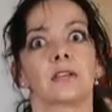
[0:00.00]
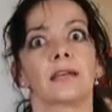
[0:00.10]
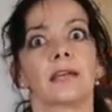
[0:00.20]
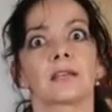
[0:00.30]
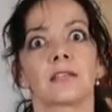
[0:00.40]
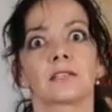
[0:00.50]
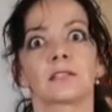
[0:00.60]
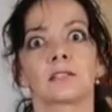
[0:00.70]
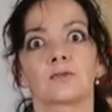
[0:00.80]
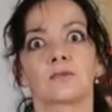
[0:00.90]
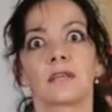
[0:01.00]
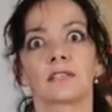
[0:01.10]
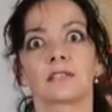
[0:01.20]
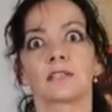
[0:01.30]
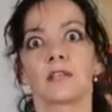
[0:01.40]
necklace to
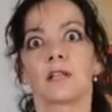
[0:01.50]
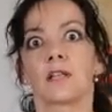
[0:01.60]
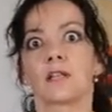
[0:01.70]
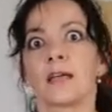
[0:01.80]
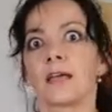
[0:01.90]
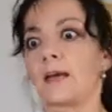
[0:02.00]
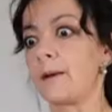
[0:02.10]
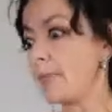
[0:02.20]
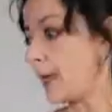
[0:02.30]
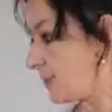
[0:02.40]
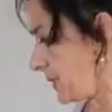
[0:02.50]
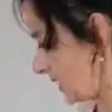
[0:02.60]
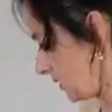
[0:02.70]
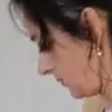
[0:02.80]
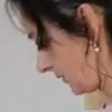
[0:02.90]
it. I paired it